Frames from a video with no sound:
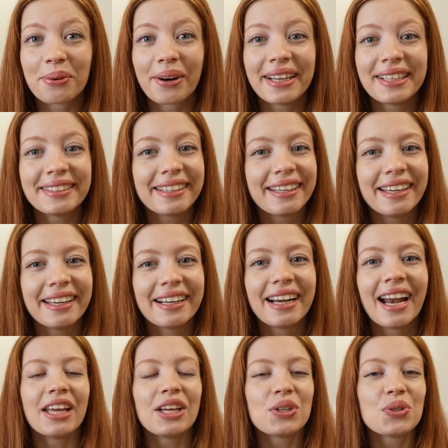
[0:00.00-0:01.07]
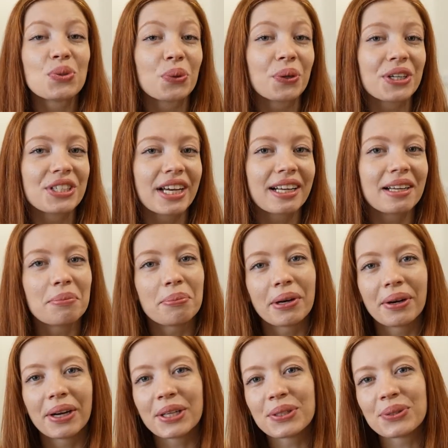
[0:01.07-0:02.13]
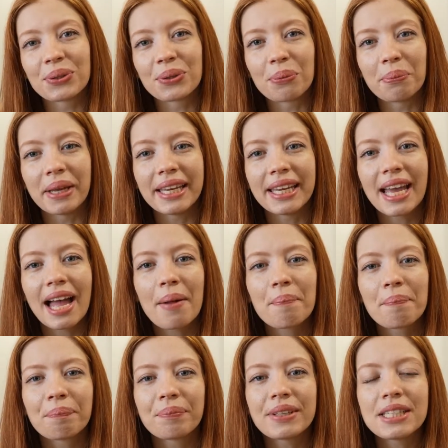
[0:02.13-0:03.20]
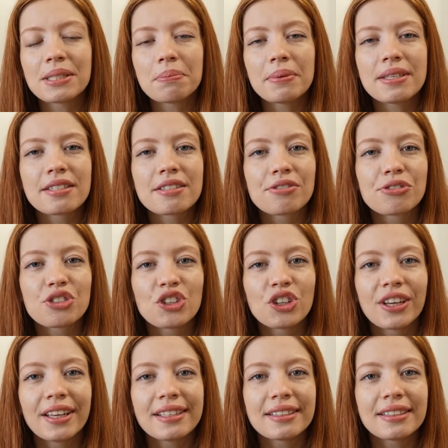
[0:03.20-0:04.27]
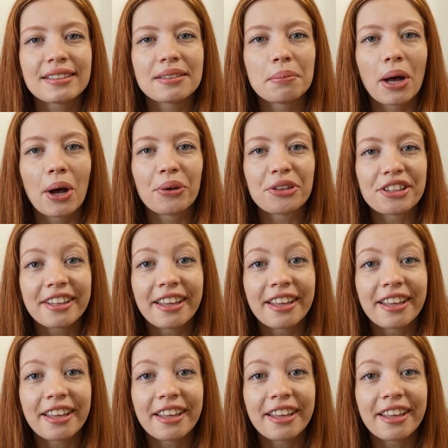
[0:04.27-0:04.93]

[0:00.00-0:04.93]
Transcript: pricey here in Georgia comparing to Romania. This piece of cheese is about